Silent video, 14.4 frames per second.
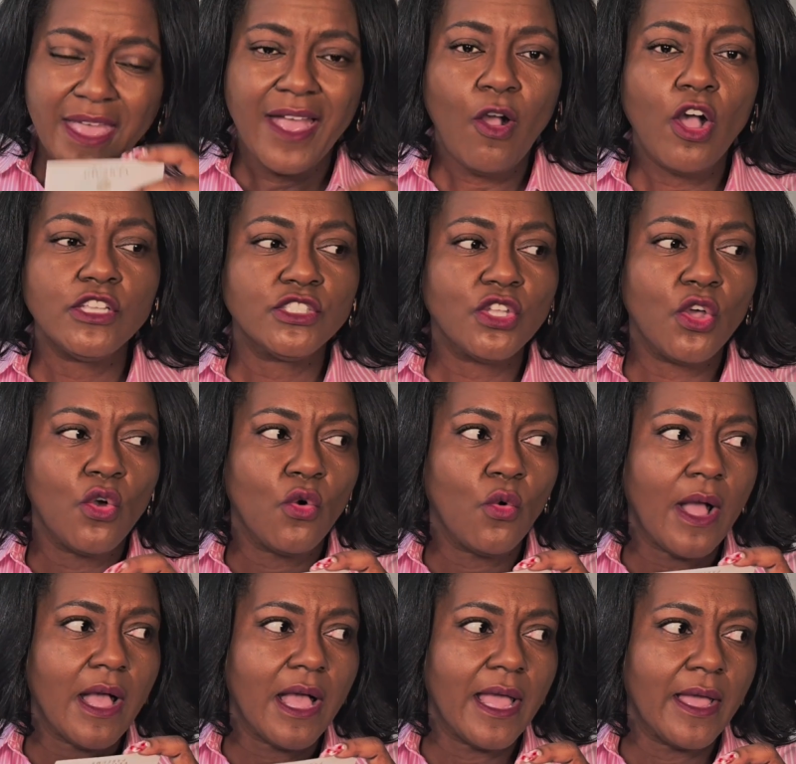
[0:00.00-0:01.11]

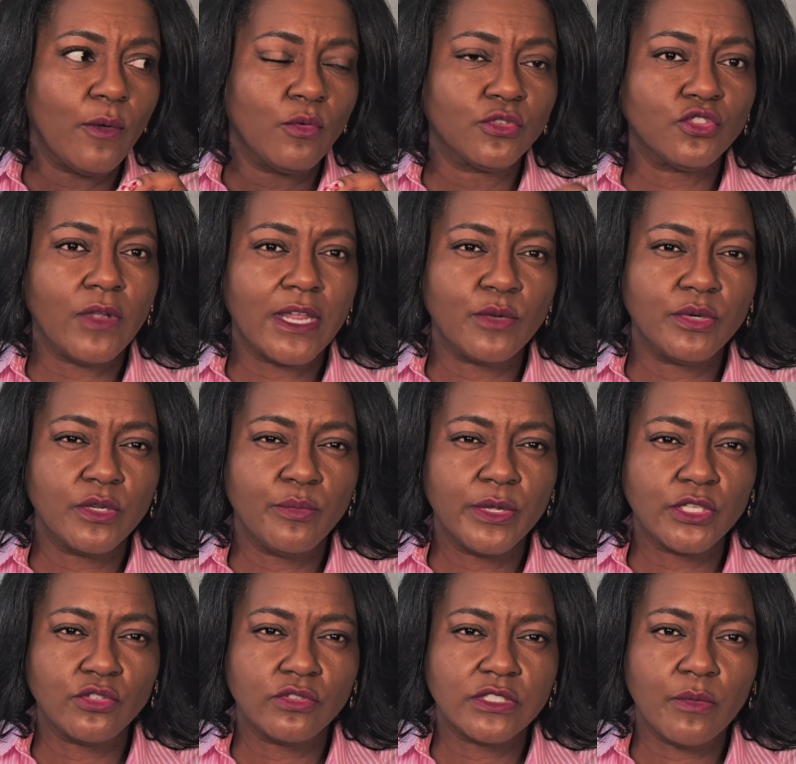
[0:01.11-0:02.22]
Also, I will try to put a
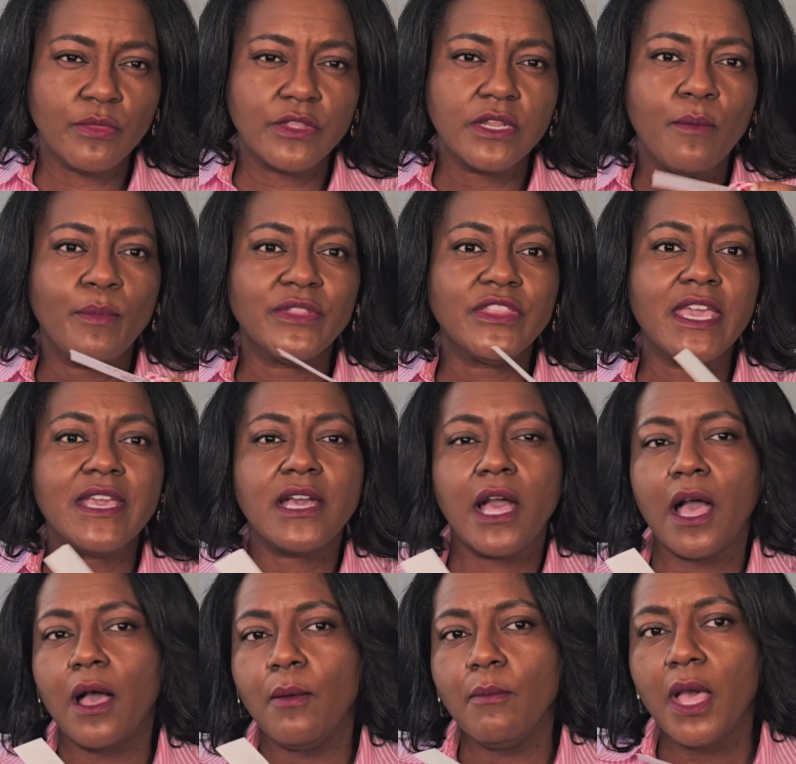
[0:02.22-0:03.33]
picture or something in, but they
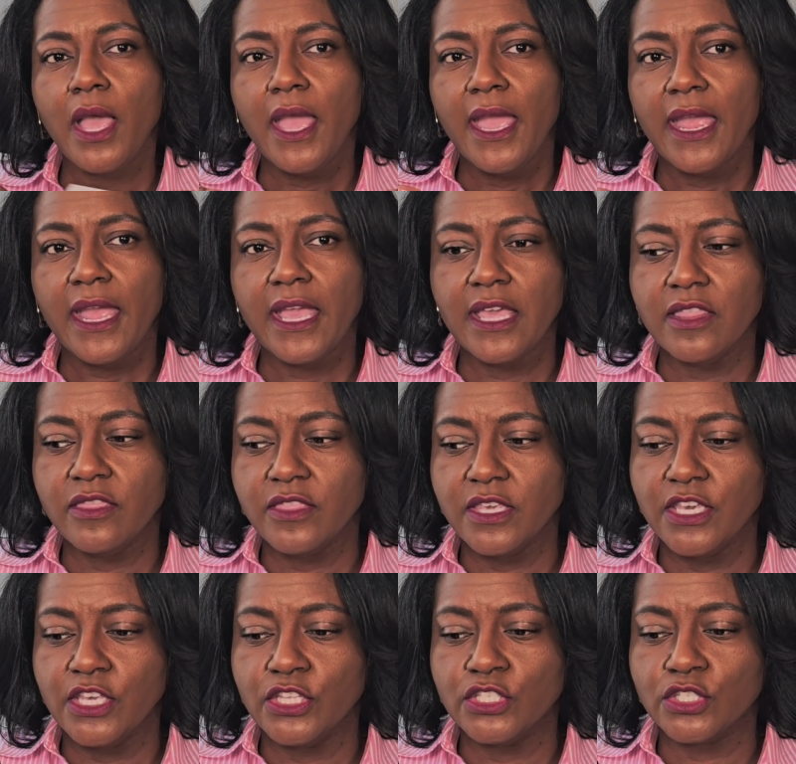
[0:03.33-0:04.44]
come in
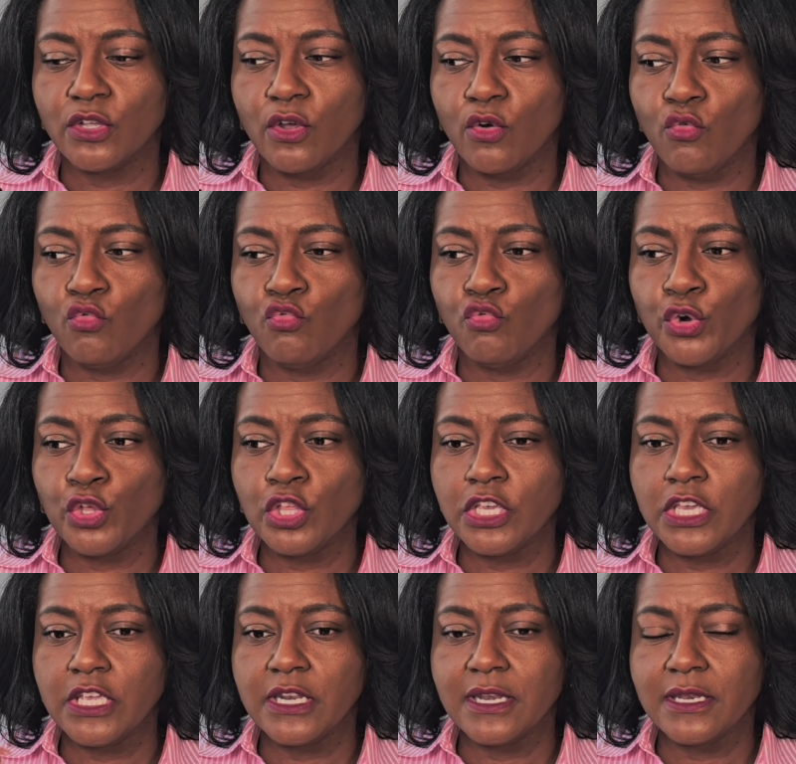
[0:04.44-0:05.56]
these
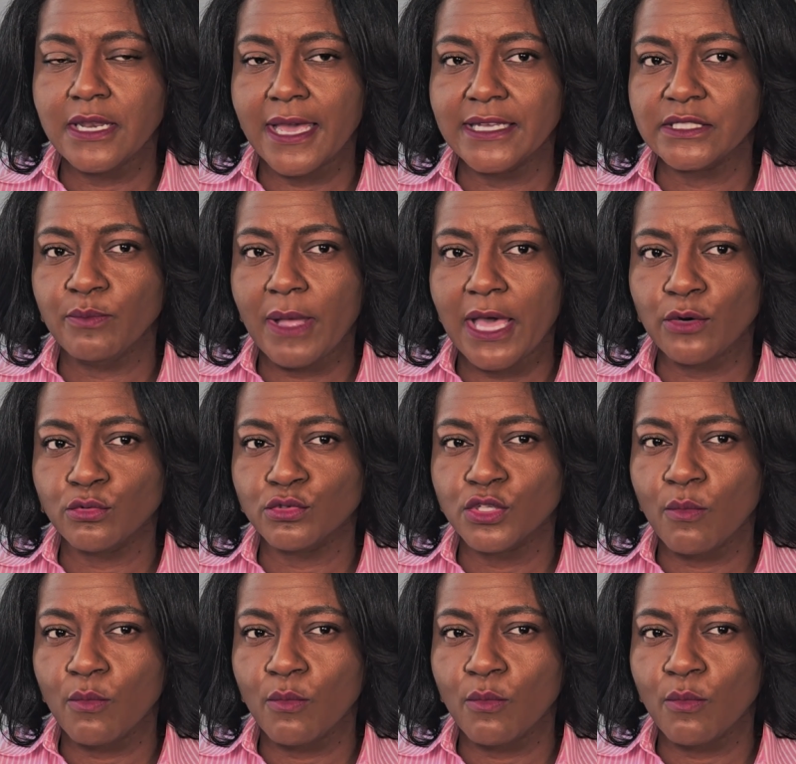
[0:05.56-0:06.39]
really nice bottles.